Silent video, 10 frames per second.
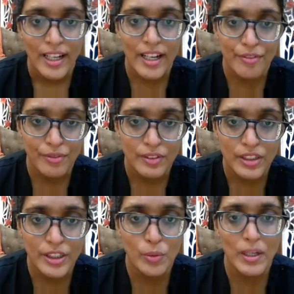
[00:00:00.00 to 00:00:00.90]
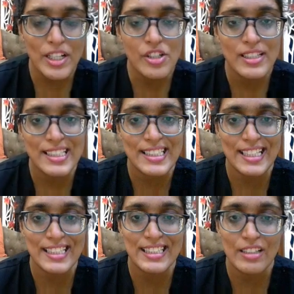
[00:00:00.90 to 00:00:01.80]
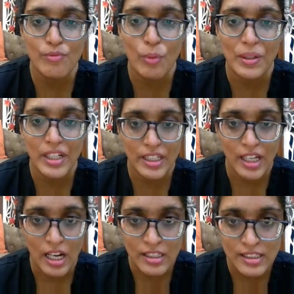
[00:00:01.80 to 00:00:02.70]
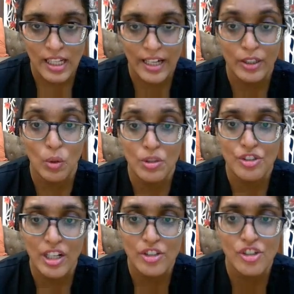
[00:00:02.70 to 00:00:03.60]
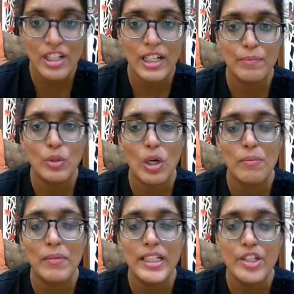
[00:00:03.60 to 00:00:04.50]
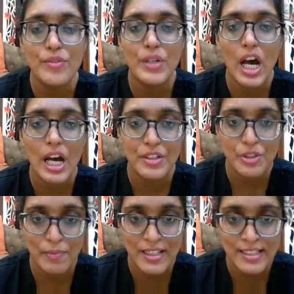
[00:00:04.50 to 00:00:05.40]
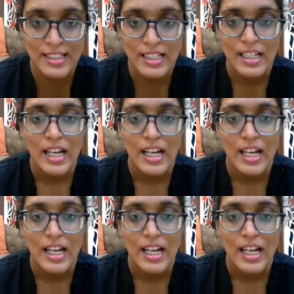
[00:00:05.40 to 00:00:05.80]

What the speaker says: If the duration is less than 48 hours and no structural abnormality of the heart is present,